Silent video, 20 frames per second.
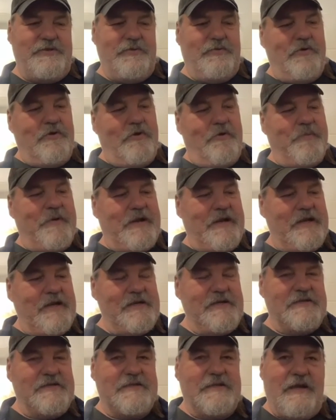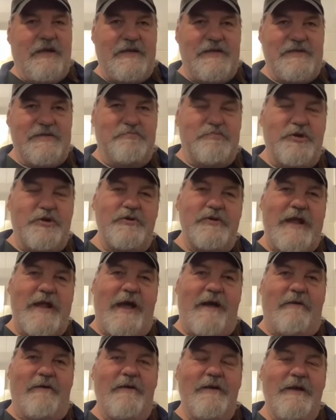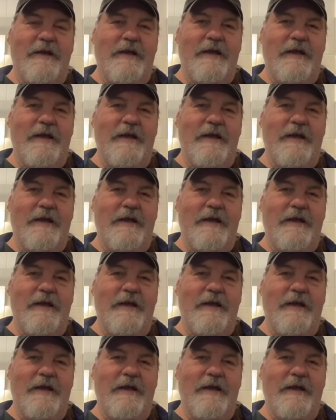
door open and he stuck his boot out.